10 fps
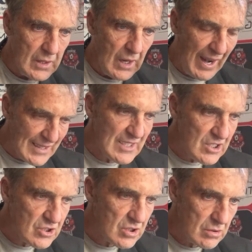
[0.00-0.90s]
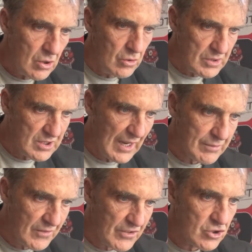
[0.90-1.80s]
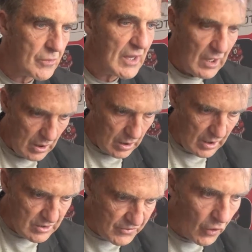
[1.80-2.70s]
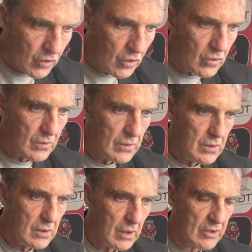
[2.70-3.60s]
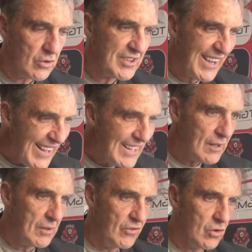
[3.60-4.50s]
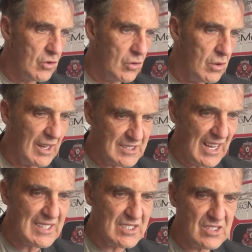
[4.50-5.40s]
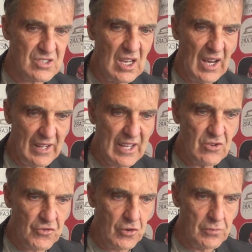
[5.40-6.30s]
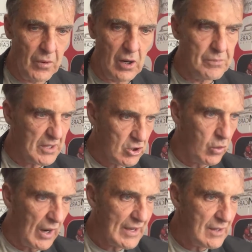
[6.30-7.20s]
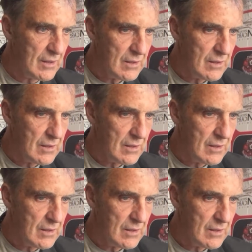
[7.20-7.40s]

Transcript: Hackney's, who was captain for Shotby, is vocal. I don't think any of them are vocal. Azaz is a nice footballer, but quiet.